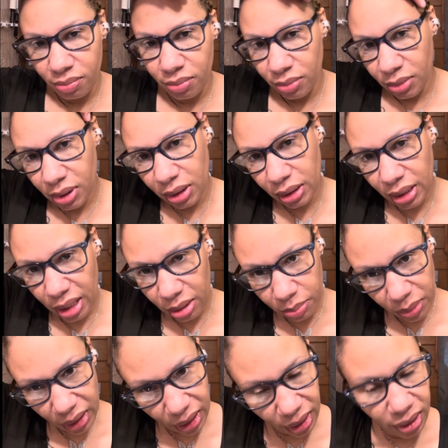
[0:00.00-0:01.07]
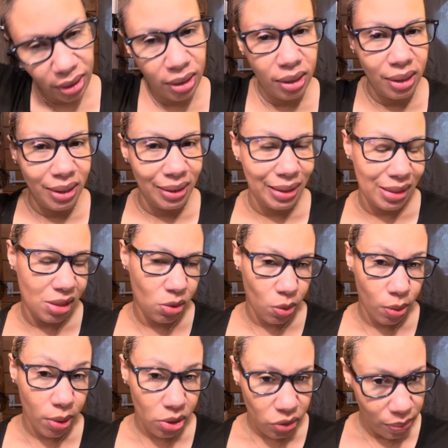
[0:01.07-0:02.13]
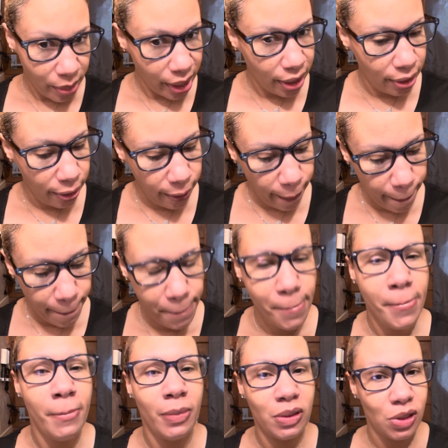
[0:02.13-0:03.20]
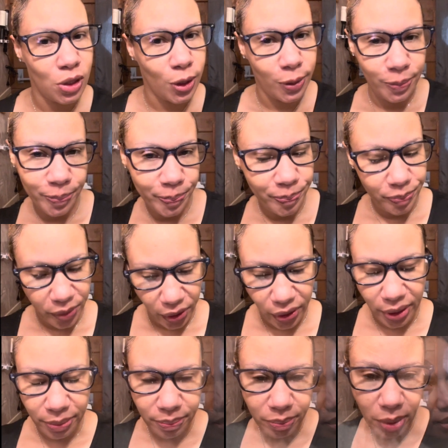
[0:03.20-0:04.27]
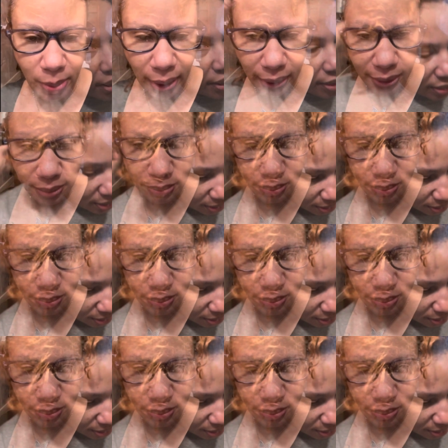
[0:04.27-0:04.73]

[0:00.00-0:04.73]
going to let it be. This is what works for my hair. So, all right, guys,